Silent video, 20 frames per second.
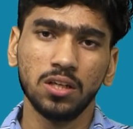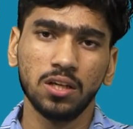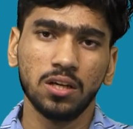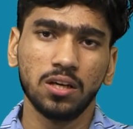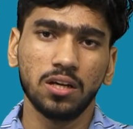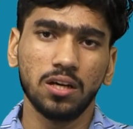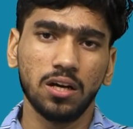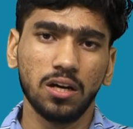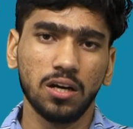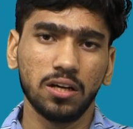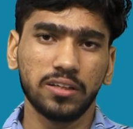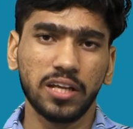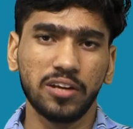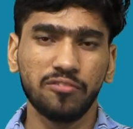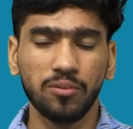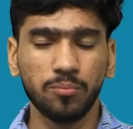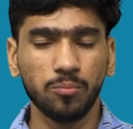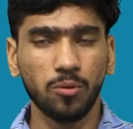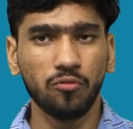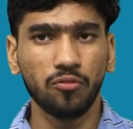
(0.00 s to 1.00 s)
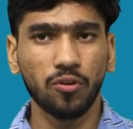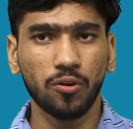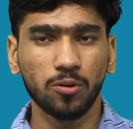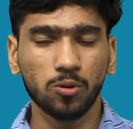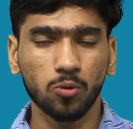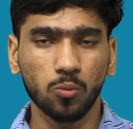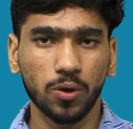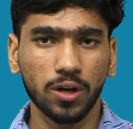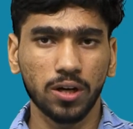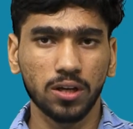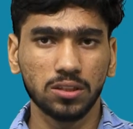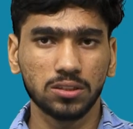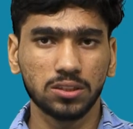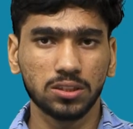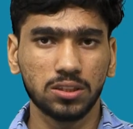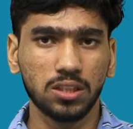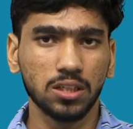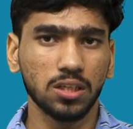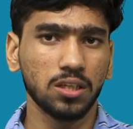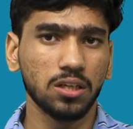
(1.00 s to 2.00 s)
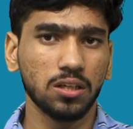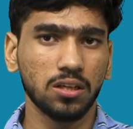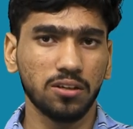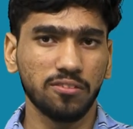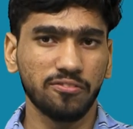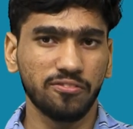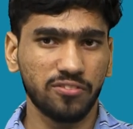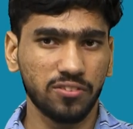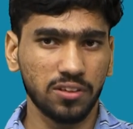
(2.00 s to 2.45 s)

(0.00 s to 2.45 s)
Then we moved on towards the